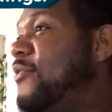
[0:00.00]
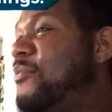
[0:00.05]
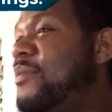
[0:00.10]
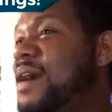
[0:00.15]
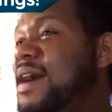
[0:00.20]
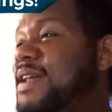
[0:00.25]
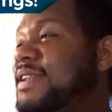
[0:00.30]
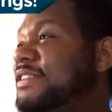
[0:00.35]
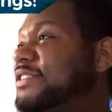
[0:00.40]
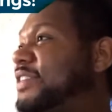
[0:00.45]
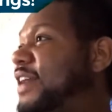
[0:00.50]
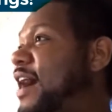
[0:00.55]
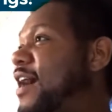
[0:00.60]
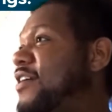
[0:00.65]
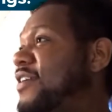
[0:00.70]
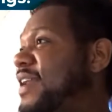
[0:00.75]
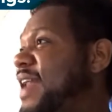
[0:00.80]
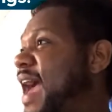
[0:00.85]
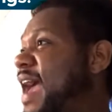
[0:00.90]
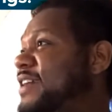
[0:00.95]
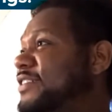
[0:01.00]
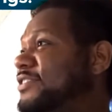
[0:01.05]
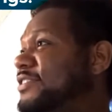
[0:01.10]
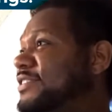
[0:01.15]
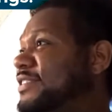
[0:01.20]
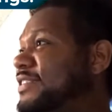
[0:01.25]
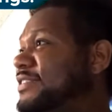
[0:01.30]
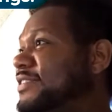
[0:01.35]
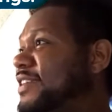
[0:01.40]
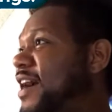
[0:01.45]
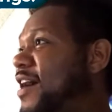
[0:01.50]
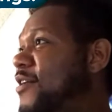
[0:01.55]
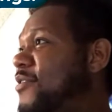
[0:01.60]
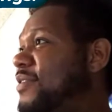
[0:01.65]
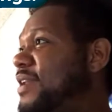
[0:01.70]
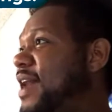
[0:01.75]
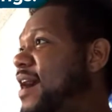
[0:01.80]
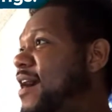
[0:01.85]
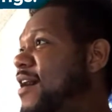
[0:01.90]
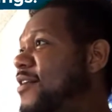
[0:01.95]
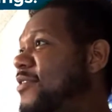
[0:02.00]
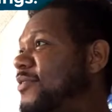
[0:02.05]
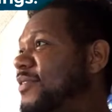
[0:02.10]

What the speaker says: What in tarnation is going on?